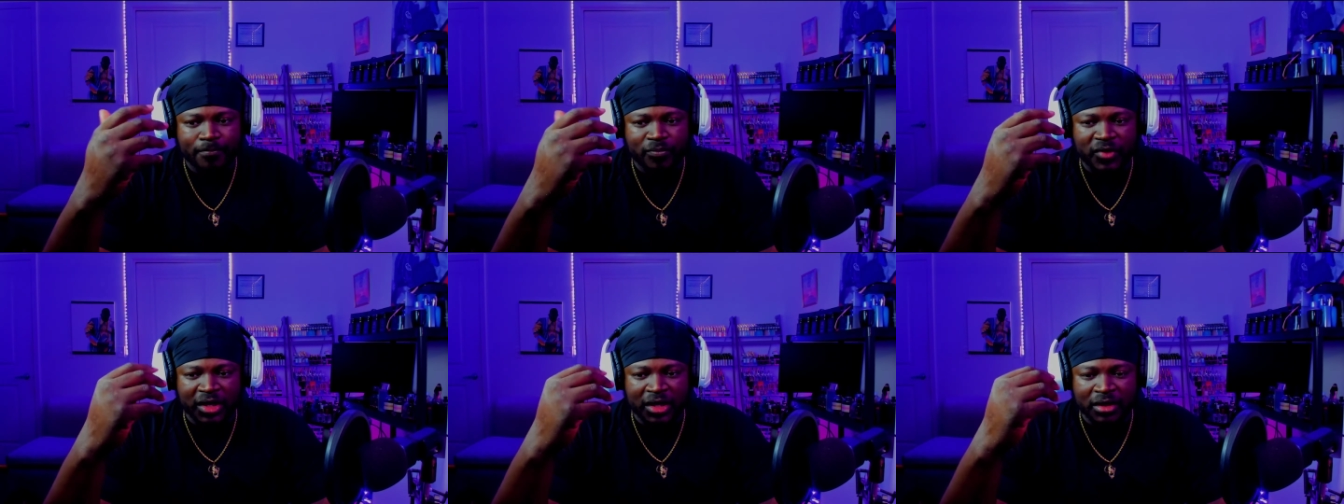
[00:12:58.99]

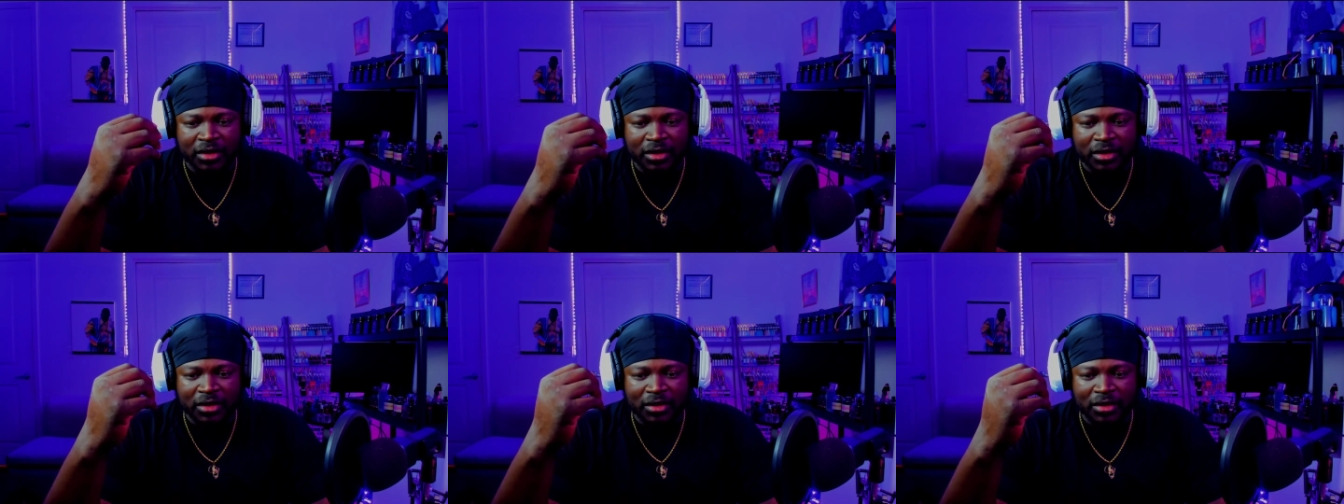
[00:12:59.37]
And
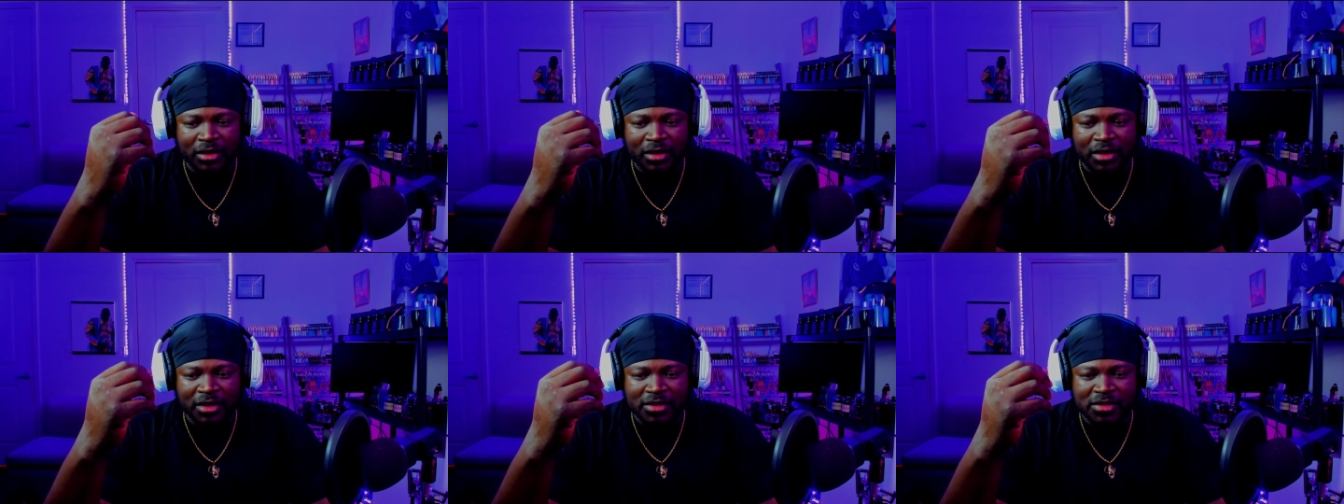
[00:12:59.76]
then
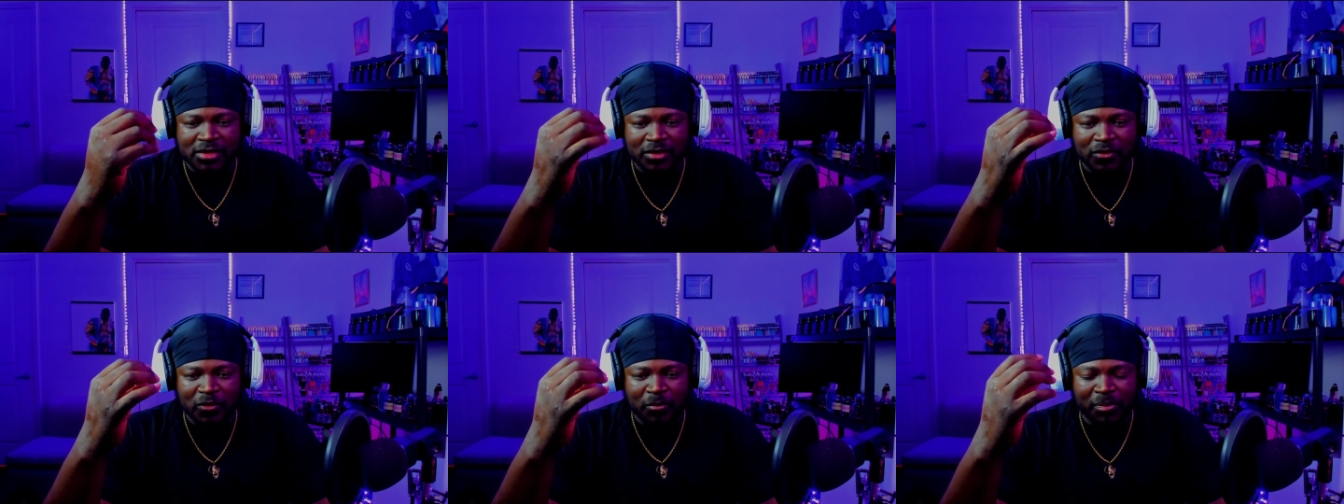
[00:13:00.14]
it gets a
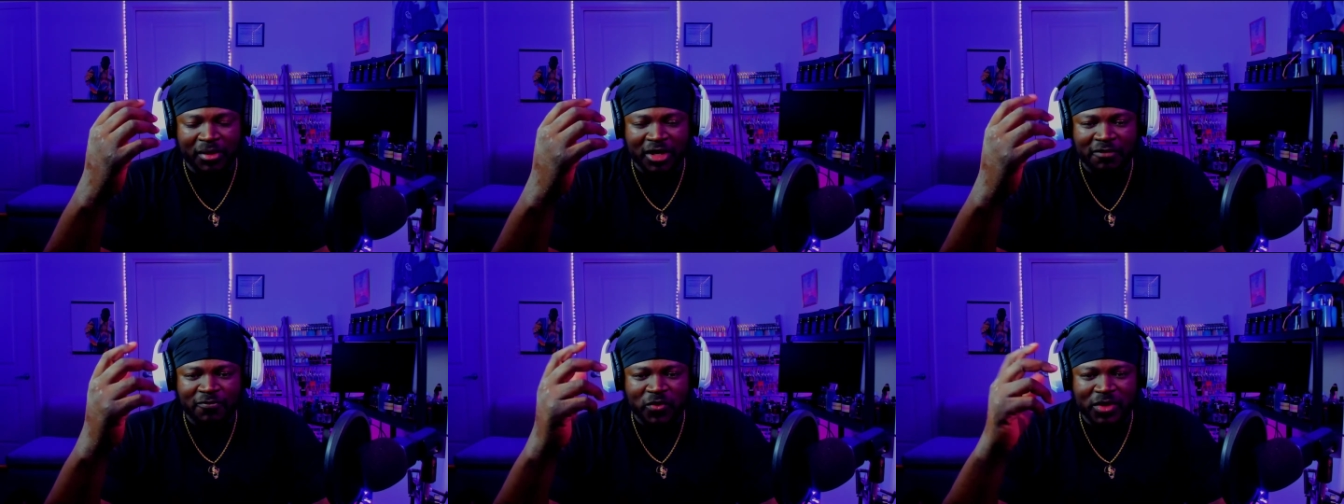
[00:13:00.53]
little
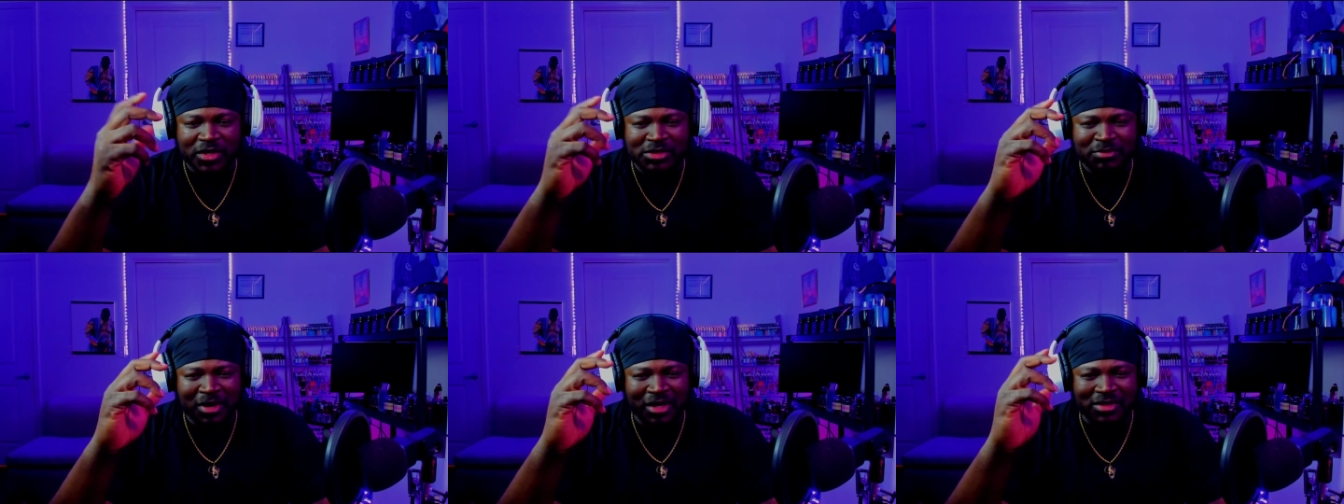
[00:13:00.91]
playful. It
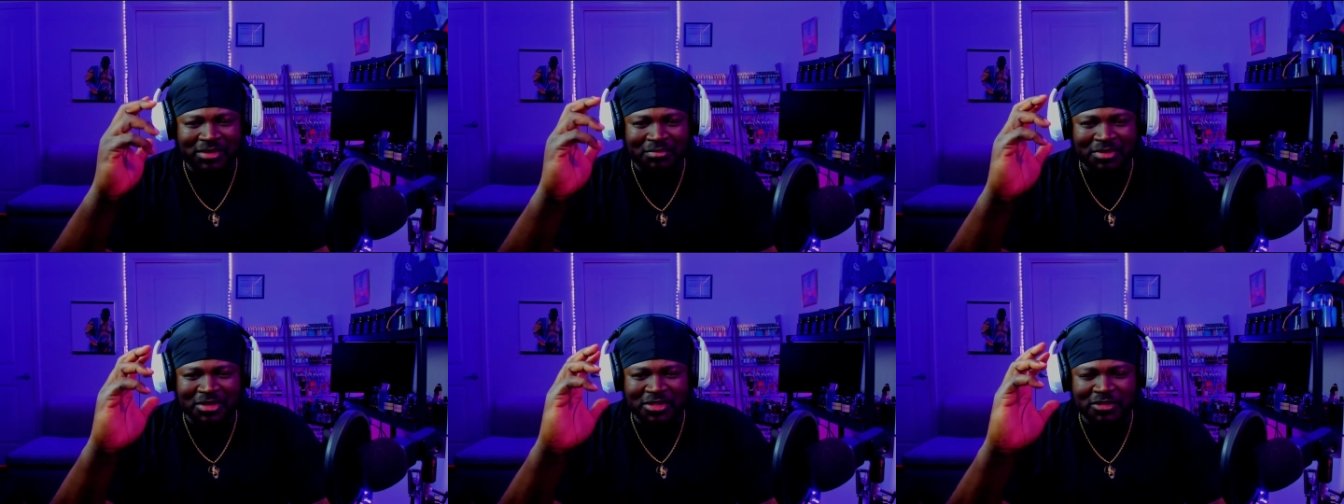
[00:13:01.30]
smells like
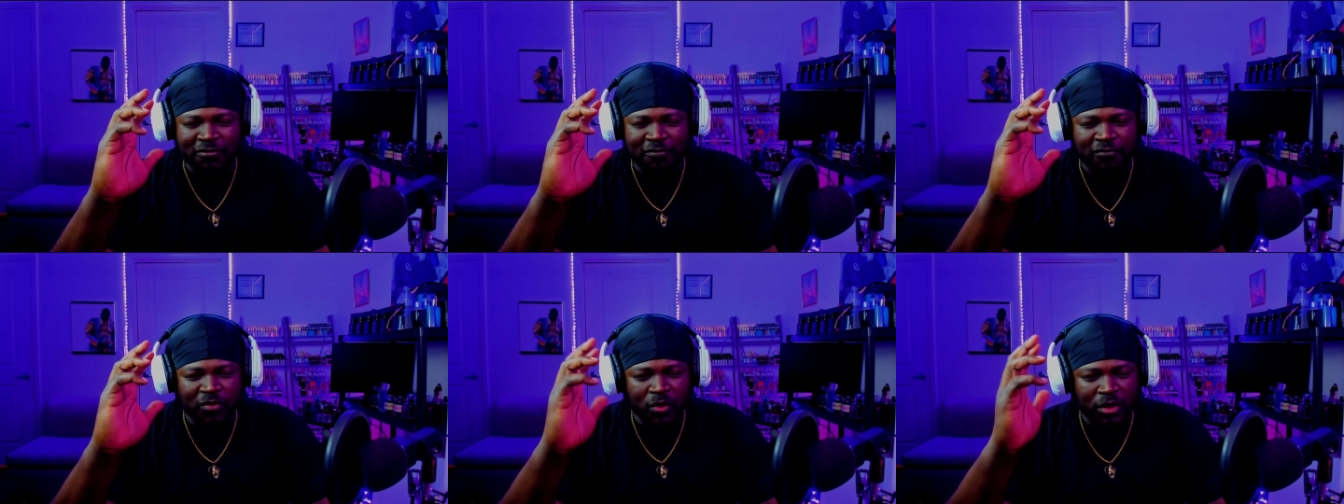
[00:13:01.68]
something's
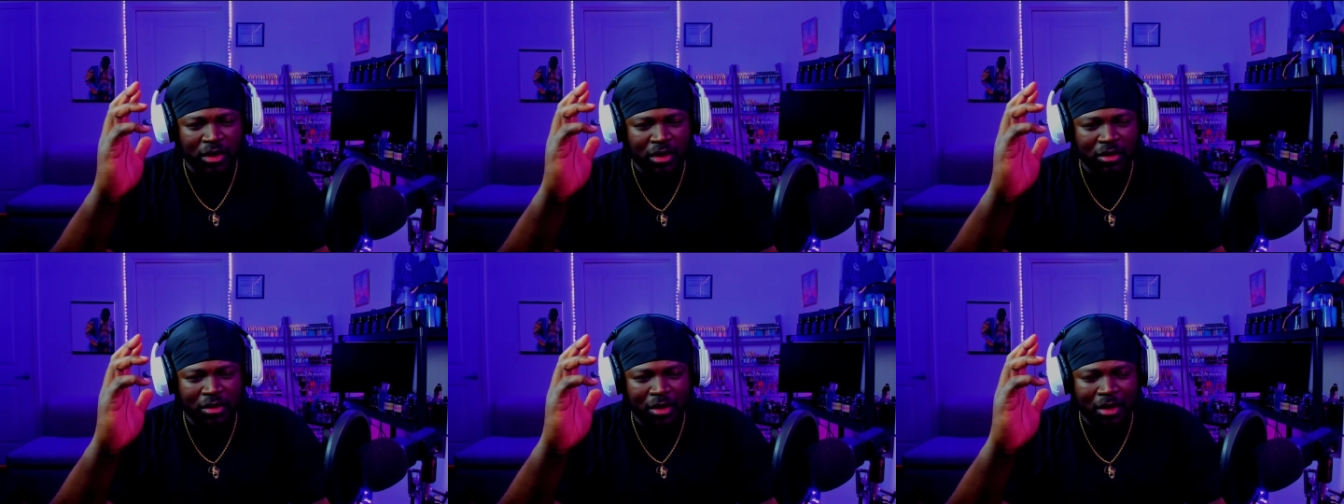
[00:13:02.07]
fruity
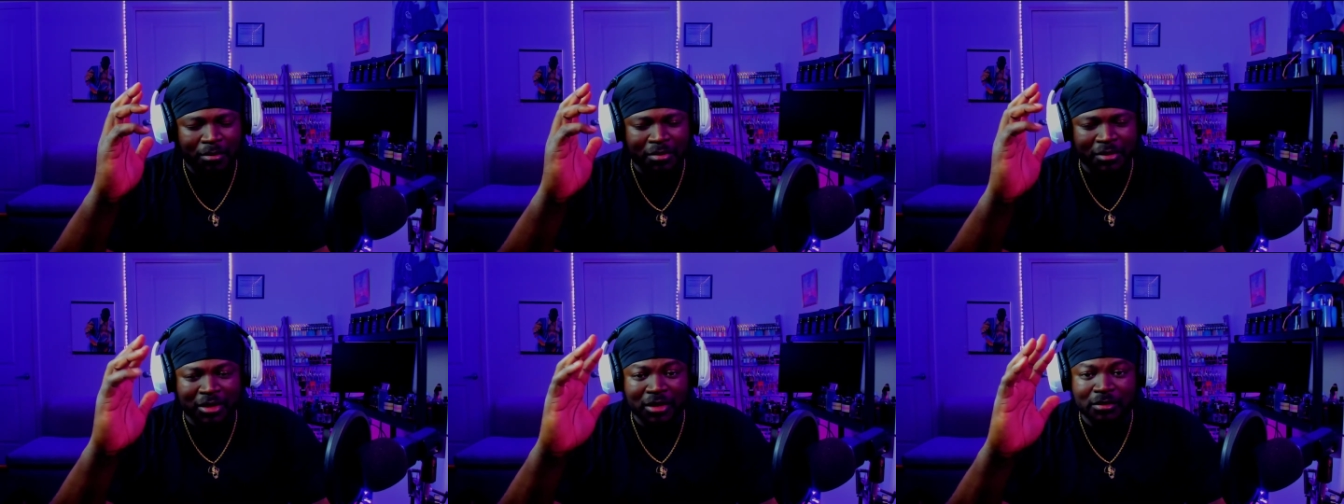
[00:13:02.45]
in there,
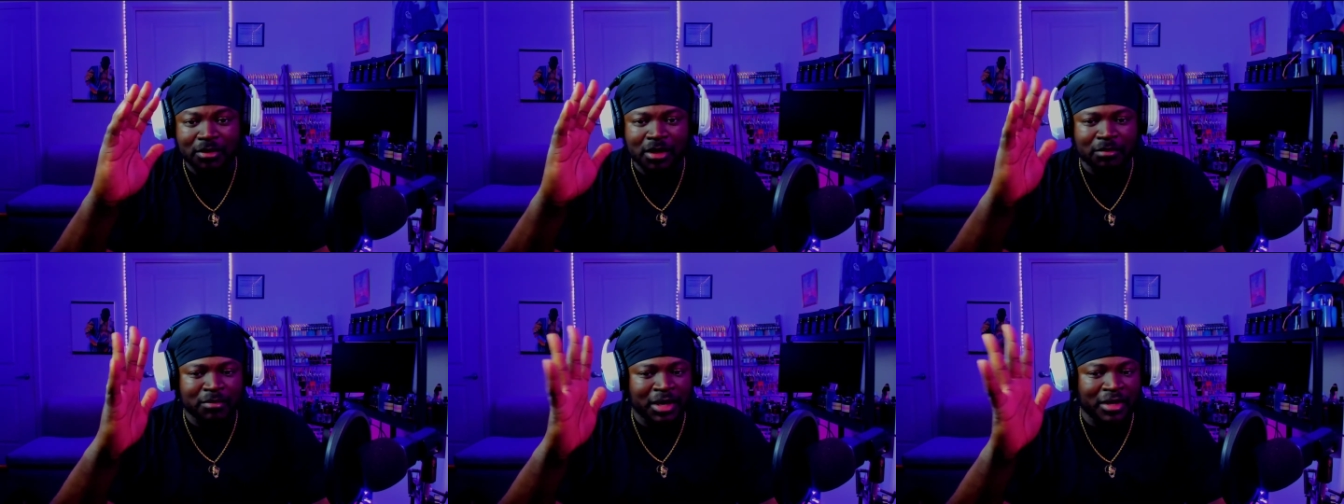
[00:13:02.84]
but
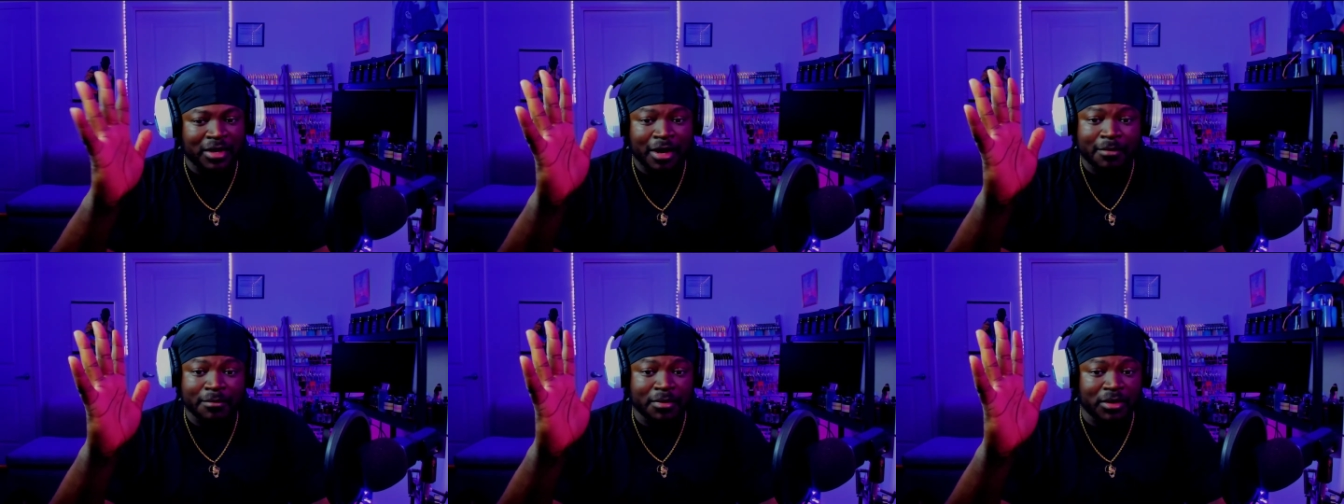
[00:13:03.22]
it may
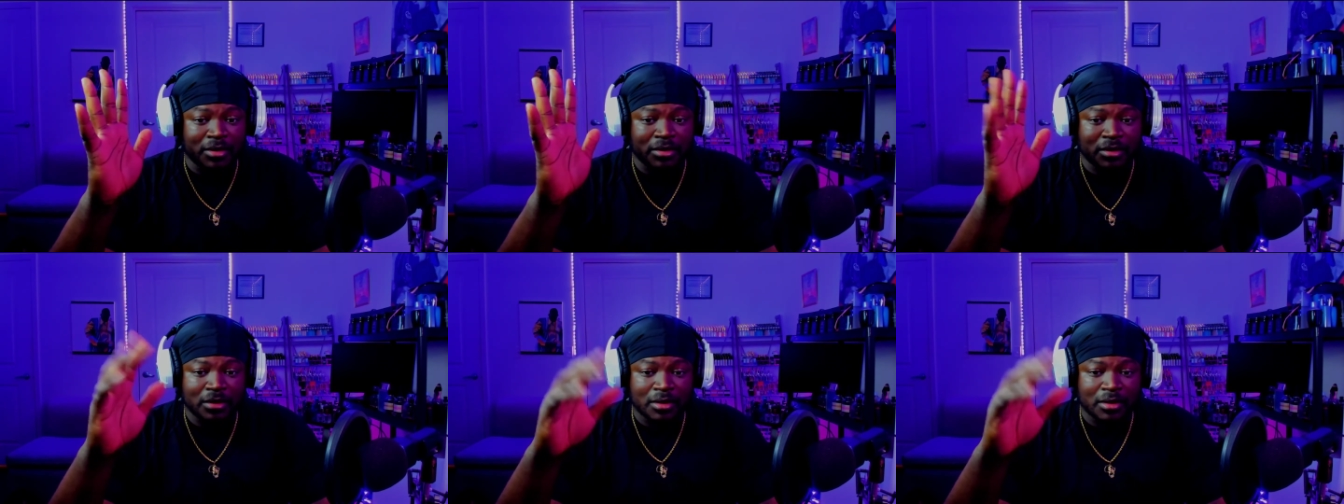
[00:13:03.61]
not be.